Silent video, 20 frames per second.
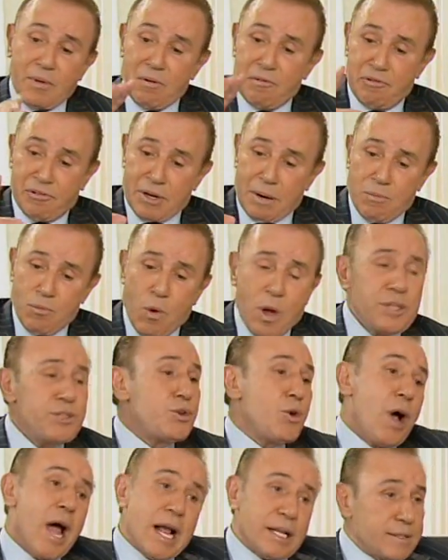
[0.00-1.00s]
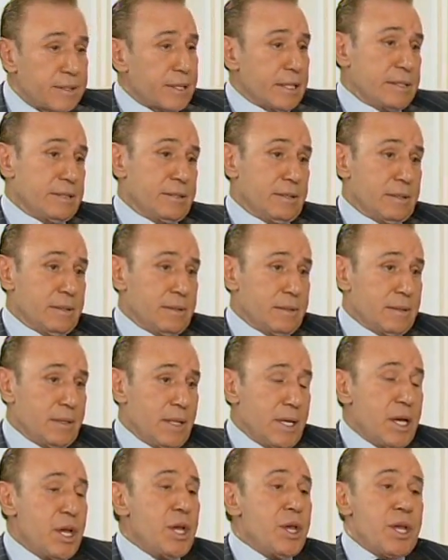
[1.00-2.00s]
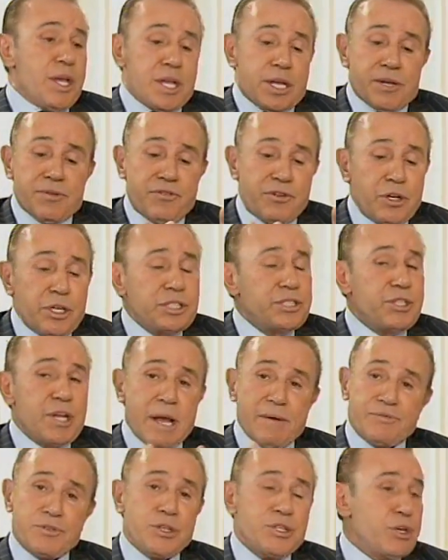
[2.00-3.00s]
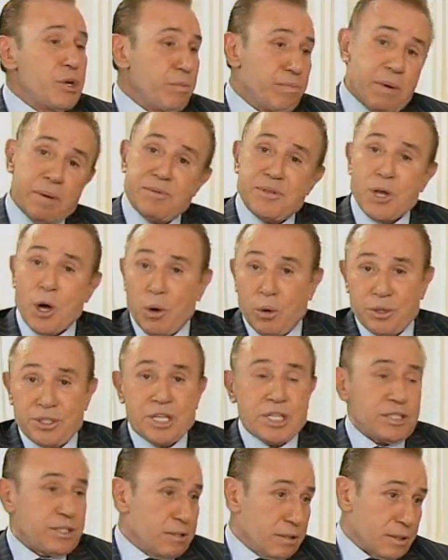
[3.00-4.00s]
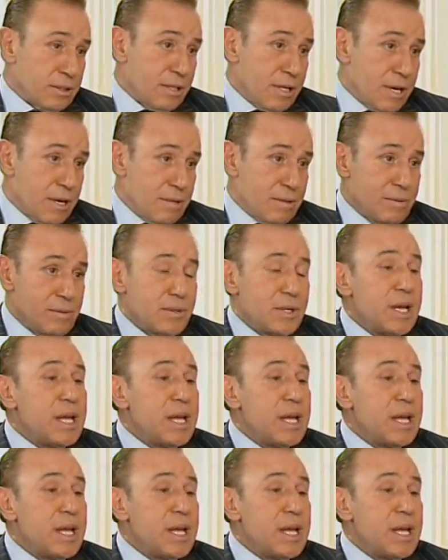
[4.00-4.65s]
from 1 to 100, first you have to know, maybe the audience don't know,